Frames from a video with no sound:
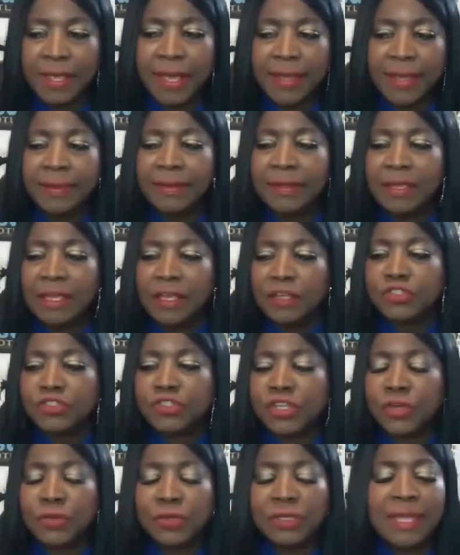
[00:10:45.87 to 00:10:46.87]
Okay.
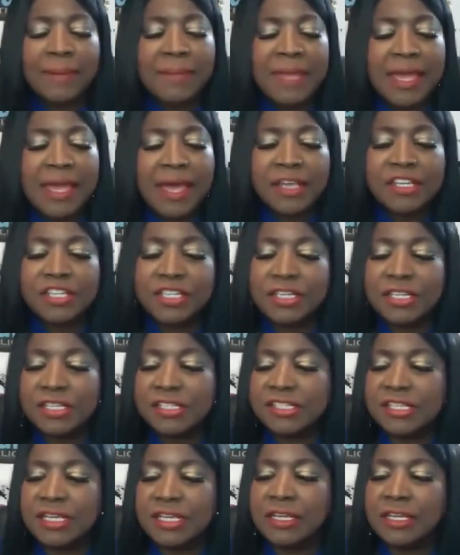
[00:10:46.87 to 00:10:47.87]
So let me ask you
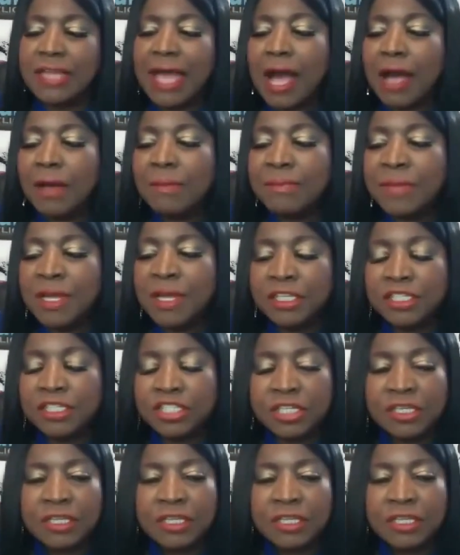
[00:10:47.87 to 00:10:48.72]
this then. How much?